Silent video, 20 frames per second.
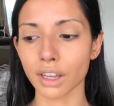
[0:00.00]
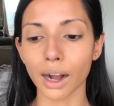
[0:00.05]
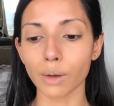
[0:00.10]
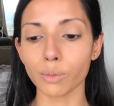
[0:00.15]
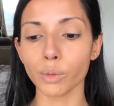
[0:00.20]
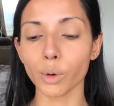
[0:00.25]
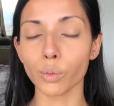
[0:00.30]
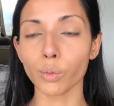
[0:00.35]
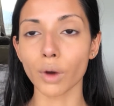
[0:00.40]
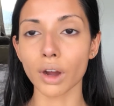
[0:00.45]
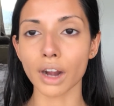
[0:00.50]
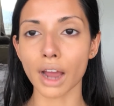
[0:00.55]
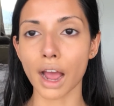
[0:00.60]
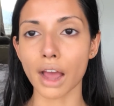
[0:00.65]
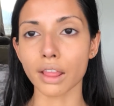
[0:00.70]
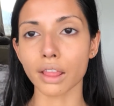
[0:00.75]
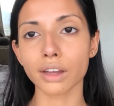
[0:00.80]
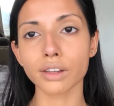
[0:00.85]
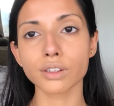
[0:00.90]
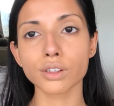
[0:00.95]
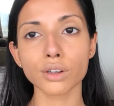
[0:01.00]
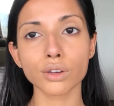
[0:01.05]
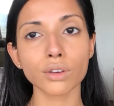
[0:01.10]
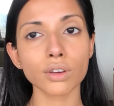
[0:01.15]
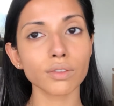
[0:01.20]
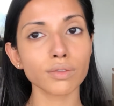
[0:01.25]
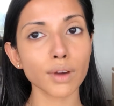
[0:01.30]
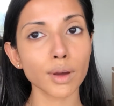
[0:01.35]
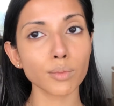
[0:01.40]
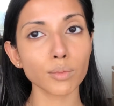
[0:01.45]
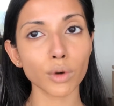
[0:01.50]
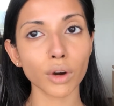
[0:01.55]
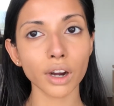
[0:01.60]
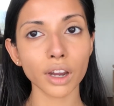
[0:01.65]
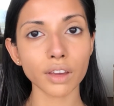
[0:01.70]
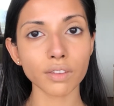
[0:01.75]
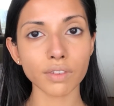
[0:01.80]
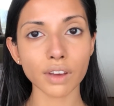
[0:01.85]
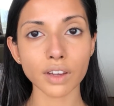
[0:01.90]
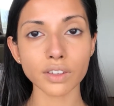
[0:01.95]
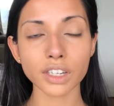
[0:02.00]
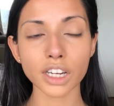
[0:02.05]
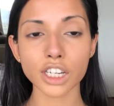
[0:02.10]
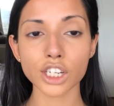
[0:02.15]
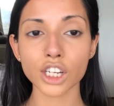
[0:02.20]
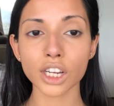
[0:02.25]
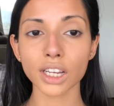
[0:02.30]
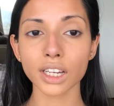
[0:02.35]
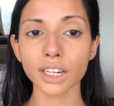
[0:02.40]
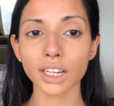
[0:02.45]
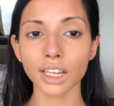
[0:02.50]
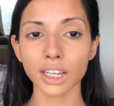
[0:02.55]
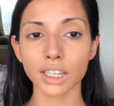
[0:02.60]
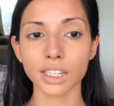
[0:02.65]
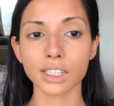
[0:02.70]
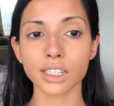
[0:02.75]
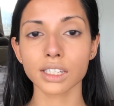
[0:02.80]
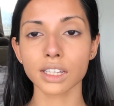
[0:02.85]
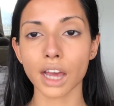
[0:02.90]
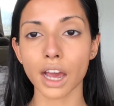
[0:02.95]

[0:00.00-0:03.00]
What I like to do if I'm wearing foundation is